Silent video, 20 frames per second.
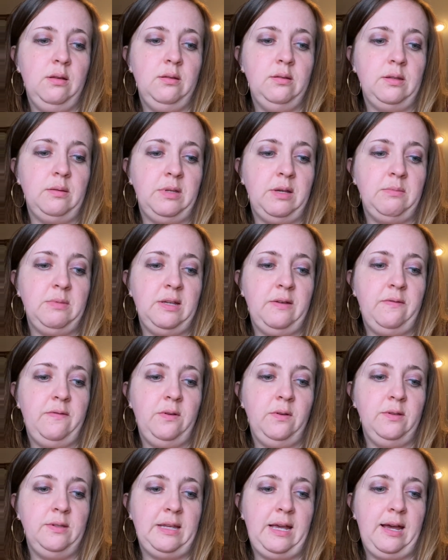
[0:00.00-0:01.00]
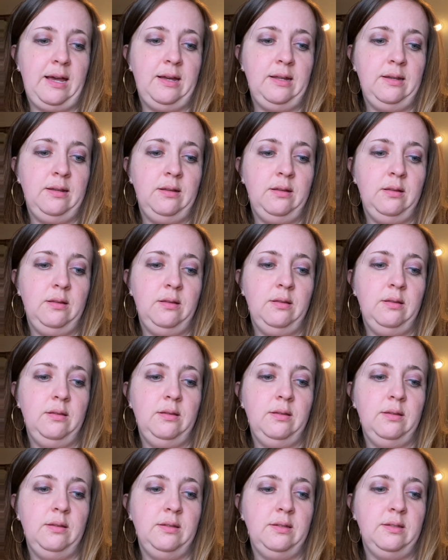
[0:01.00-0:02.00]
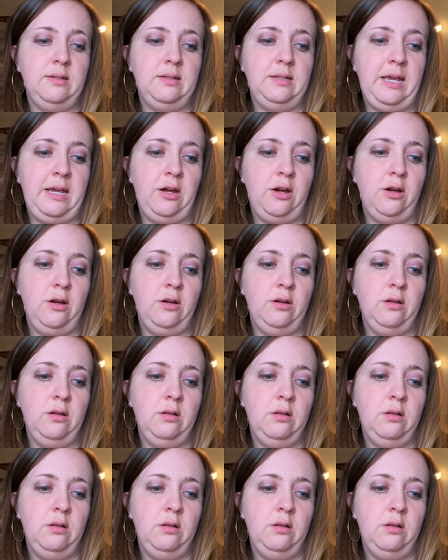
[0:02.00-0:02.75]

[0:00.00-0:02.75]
sometimes I feel sad, scared,